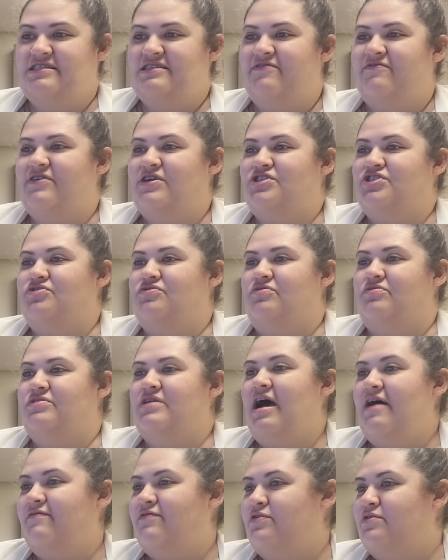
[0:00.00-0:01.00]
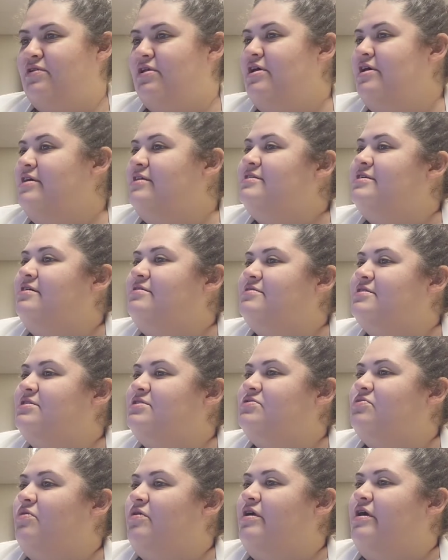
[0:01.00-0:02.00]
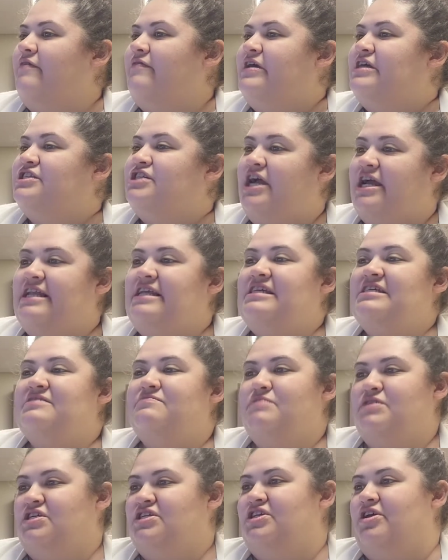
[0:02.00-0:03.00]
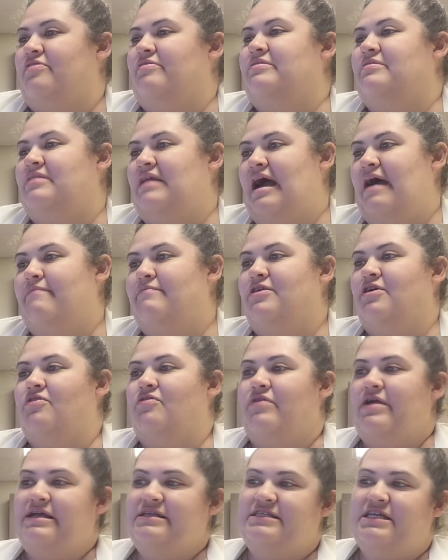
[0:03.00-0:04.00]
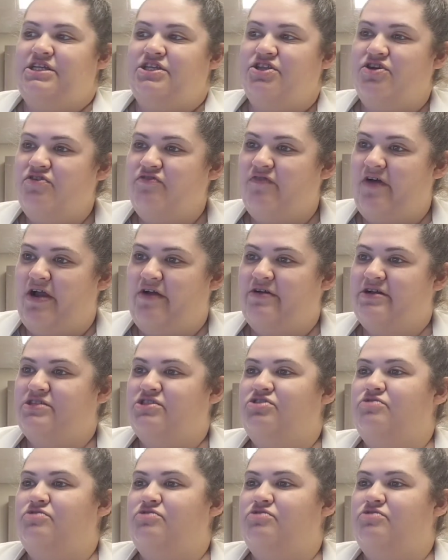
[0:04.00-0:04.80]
The fictional novel tells the story of a Chinese military lab that creates a new virus